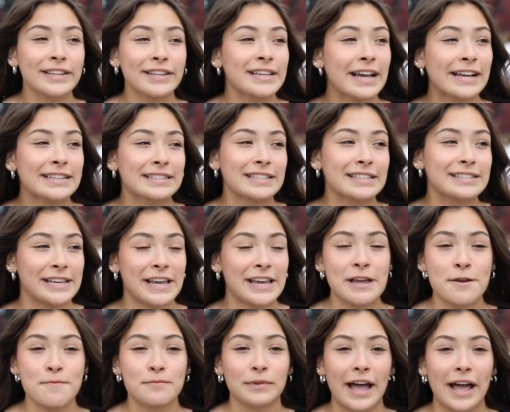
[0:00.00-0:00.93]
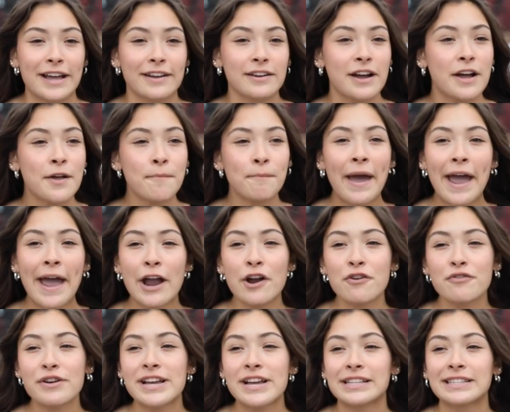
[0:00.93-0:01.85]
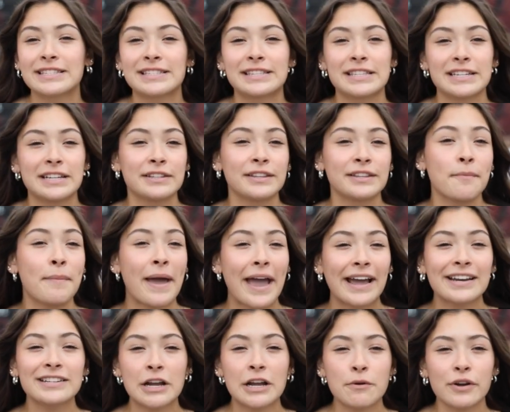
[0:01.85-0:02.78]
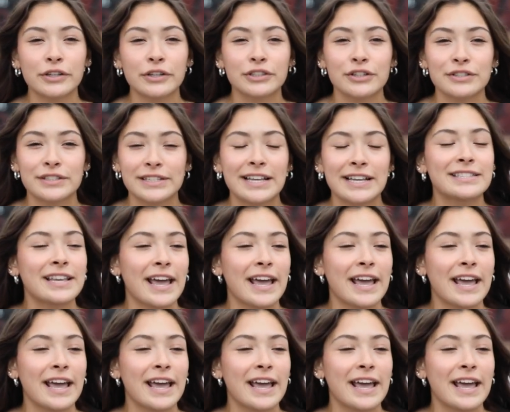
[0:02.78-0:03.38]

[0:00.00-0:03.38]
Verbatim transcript: It takes a team like parents, the, the band directors, it